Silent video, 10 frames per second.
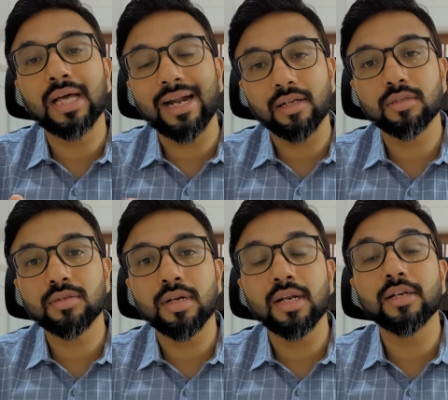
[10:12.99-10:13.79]
articles
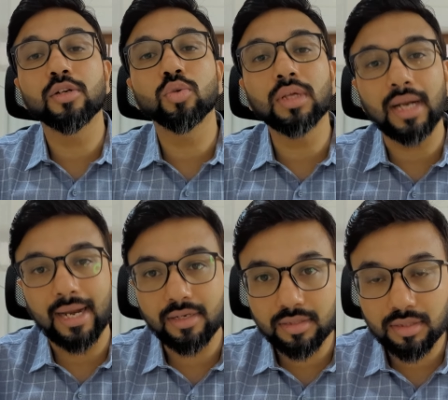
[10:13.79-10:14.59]
related to the
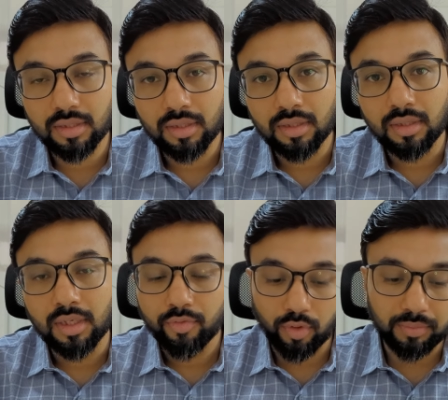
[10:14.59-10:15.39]
rights
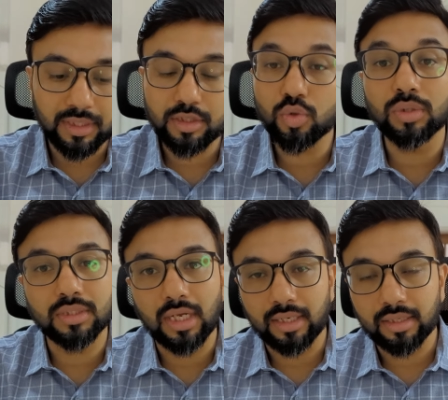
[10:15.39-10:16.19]
from this to
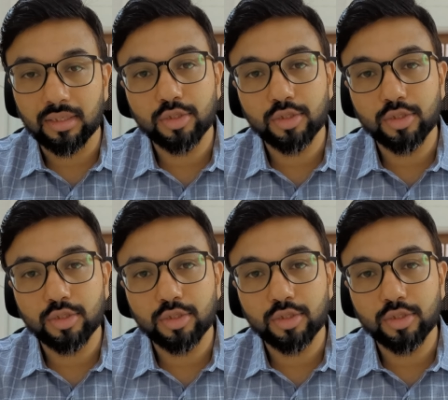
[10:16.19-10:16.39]
this article.